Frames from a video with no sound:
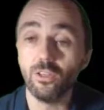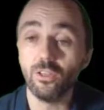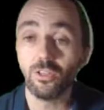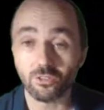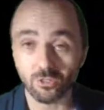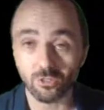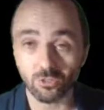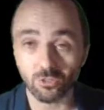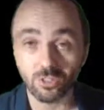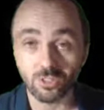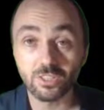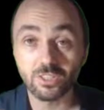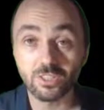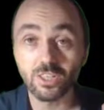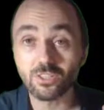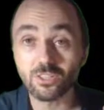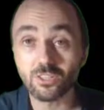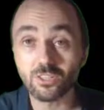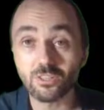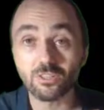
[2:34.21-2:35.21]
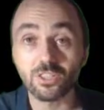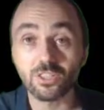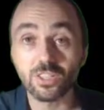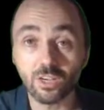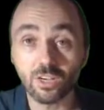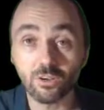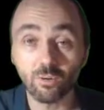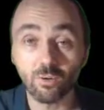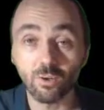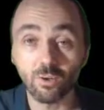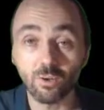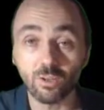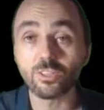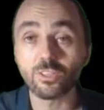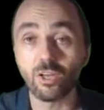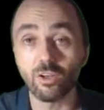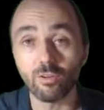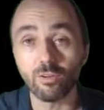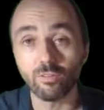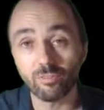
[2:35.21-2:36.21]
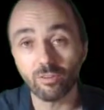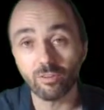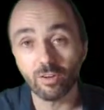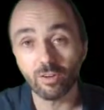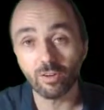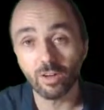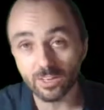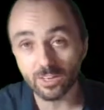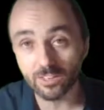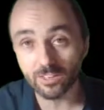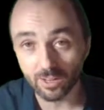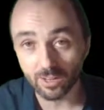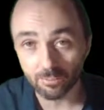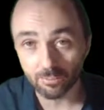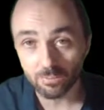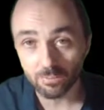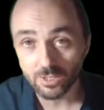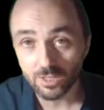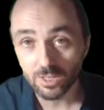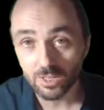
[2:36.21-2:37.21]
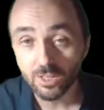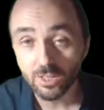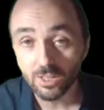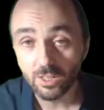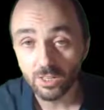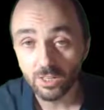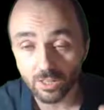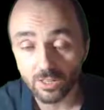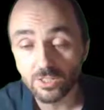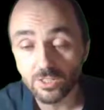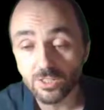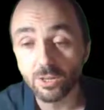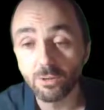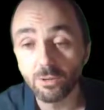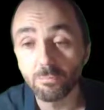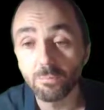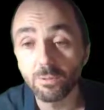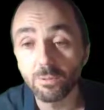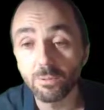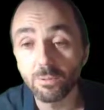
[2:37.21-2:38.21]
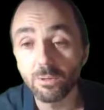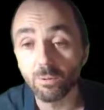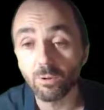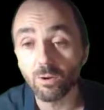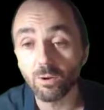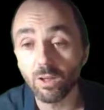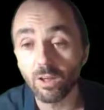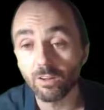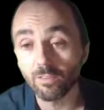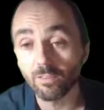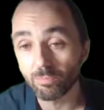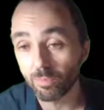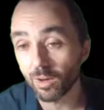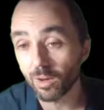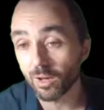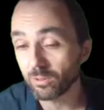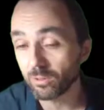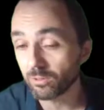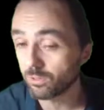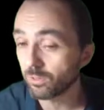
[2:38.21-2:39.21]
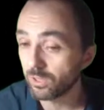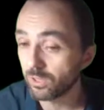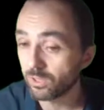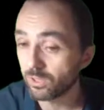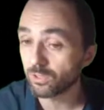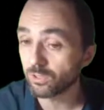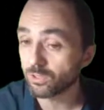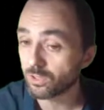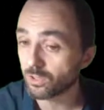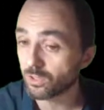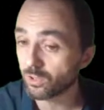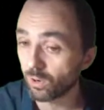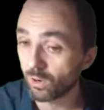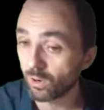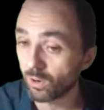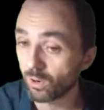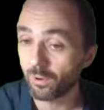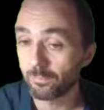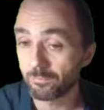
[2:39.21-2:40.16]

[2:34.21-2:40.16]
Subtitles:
So this is a sequence of items that some people have bought in a store.